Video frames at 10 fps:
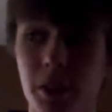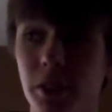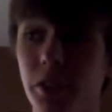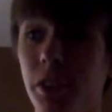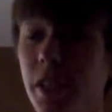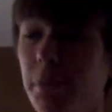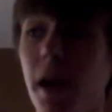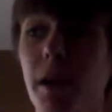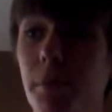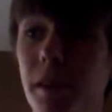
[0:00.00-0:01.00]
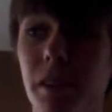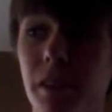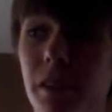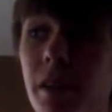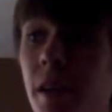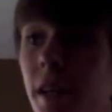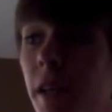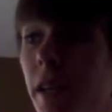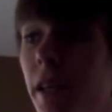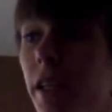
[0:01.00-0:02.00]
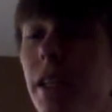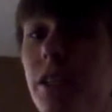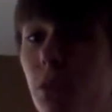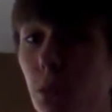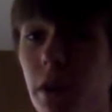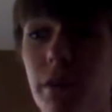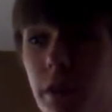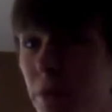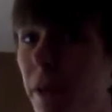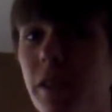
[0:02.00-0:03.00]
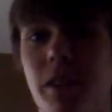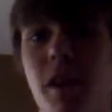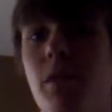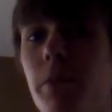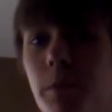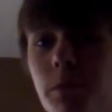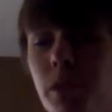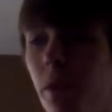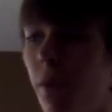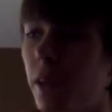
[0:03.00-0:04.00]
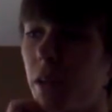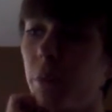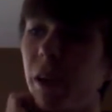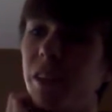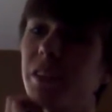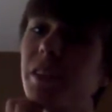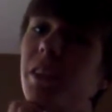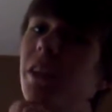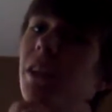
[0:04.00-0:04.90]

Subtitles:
because in my opinion, it is one of their best albums. One of their best.